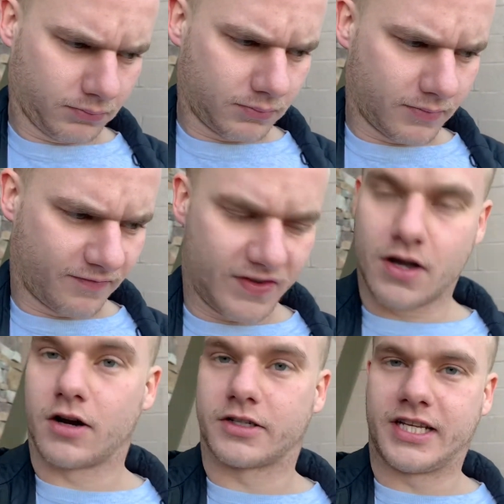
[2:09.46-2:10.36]

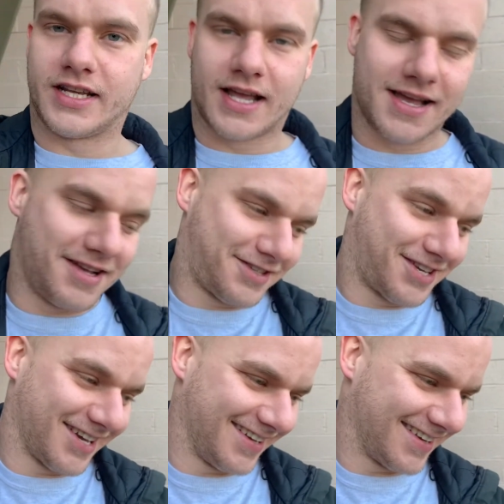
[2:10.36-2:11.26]

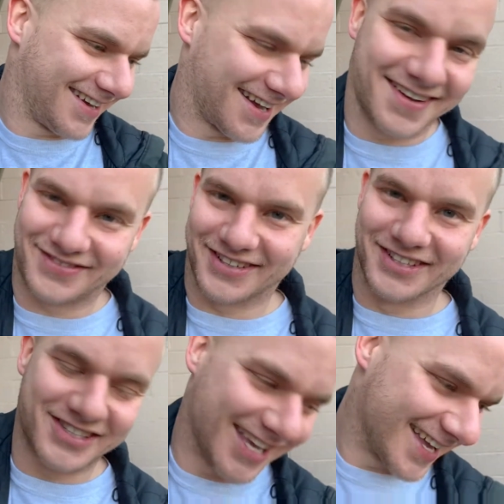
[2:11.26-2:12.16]
VR10S. I have to
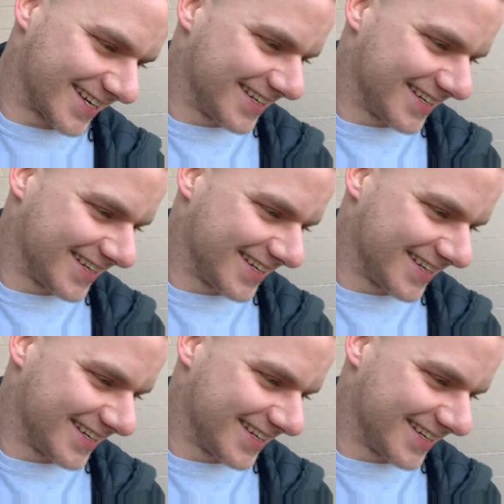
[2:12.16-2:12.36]
look at it.